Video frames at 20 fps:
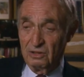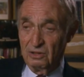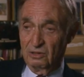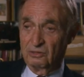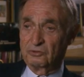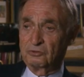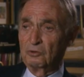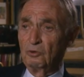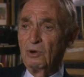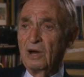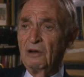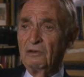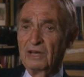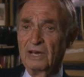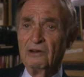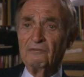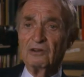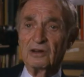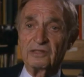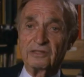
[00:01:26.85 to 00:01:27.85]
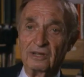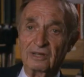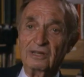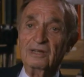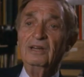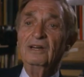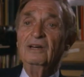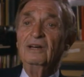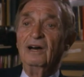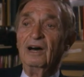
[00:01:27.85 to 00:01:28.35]
throughout
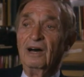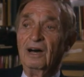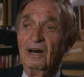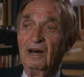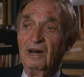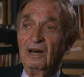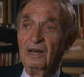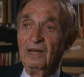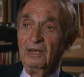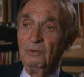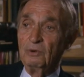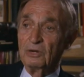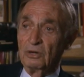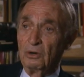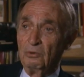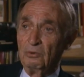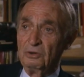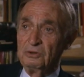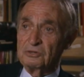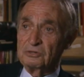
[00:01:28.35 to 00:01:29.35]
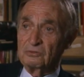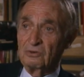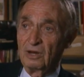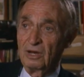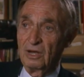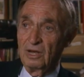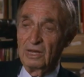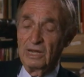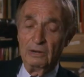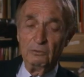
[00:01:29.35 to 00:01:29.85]
everything, uh, he would always
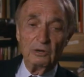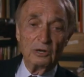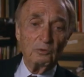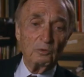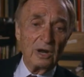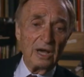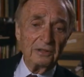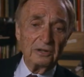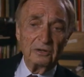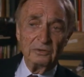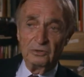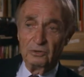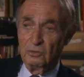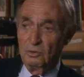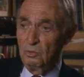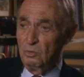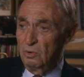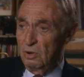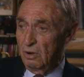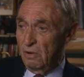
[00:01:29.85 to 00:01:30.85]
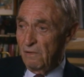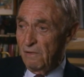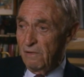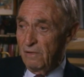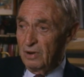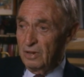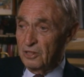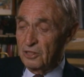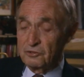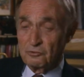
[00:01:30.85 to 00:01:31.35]
try, he would rather do
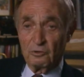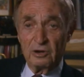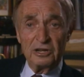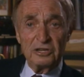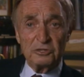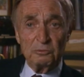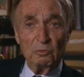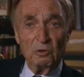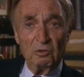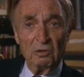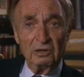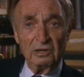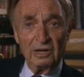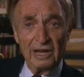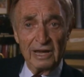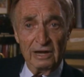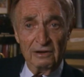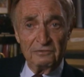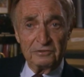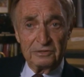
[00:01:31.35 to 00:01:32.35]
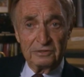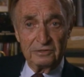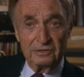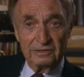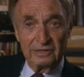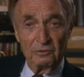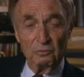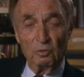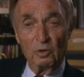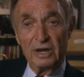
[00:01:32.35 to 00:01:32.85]
three small laughs
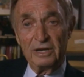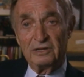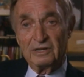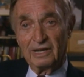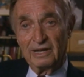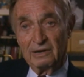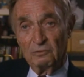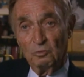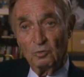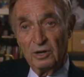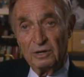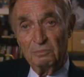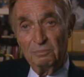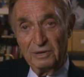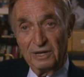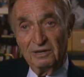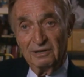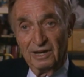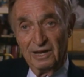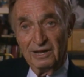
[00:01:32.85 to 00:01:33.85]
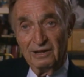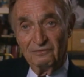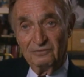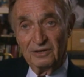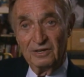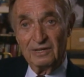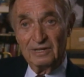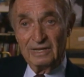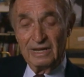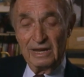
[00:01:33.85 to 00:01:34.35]
than wait to get one big
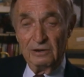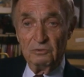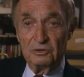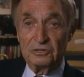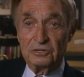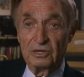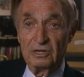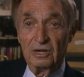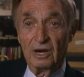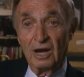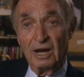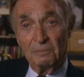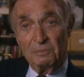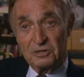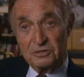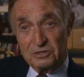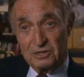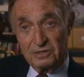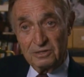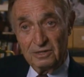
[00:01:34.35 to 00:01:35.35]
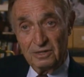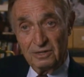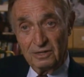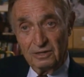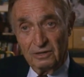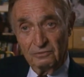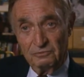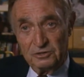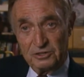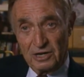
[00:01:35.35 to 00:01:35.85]
laugh. He was the opposite
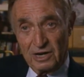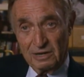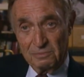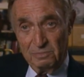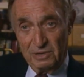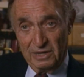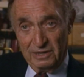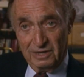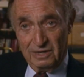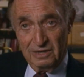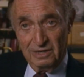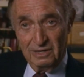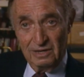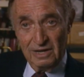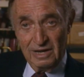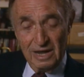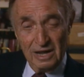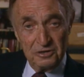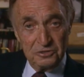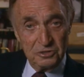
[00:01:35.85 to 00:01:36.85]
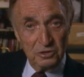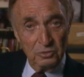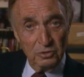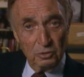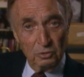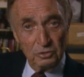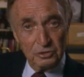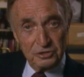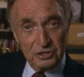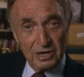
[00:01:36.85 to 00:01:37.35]
of Jack Benny. As you
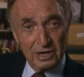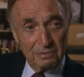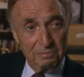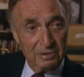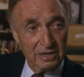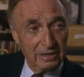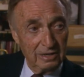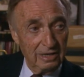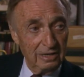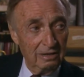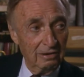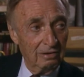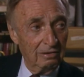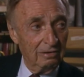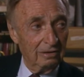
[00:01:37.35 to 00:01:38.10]
know, Jack Benny